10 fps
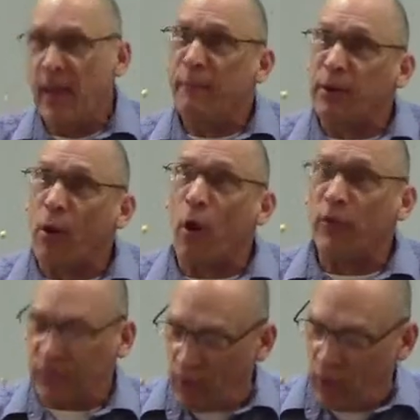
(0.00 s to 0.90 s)
But
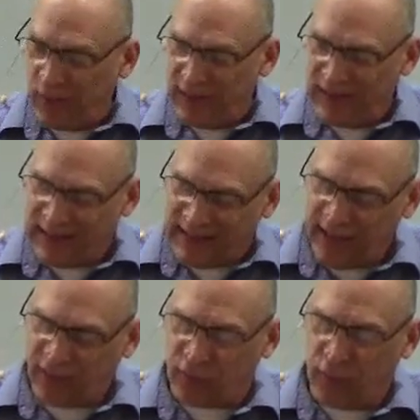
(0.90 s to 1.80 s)
also,
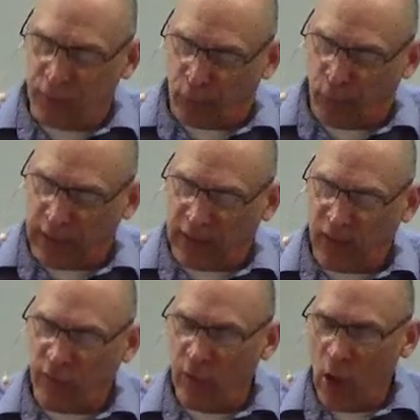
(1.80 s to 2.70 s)
Easter
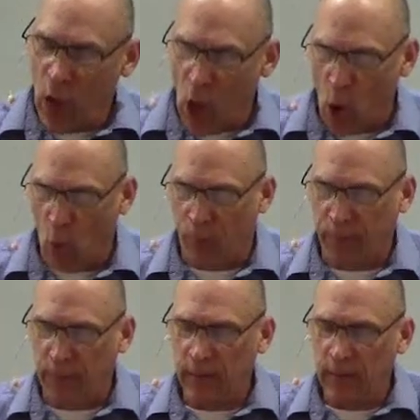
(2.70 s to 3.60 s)
brings hope.